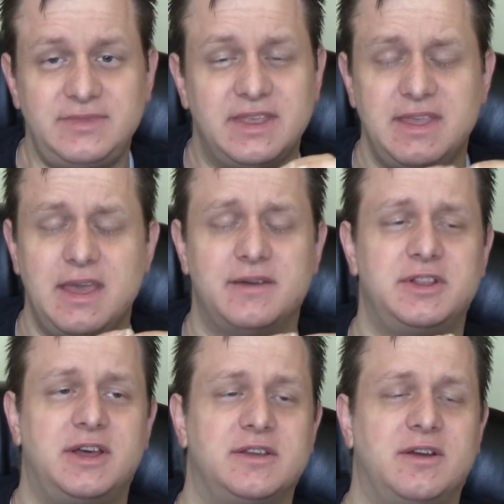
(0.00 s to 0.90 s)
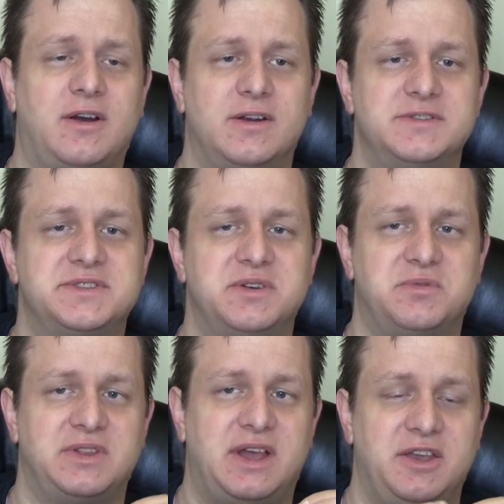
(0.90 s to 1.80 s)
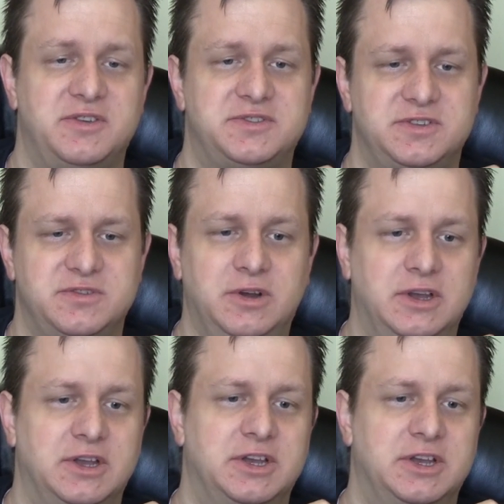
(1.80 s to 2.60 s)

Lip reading: And you have a lot of cards that will allow you to